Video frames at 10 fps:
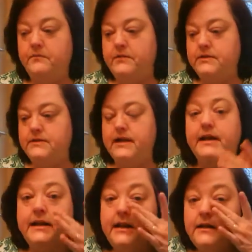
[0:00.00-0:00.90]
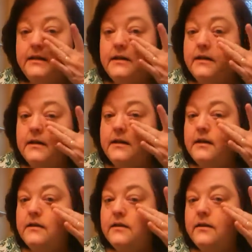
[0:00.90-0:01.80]
which is kind of neat.
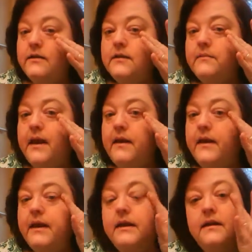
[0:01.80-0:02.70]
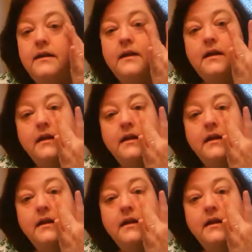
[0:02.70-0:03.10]
So I'll just pat that in.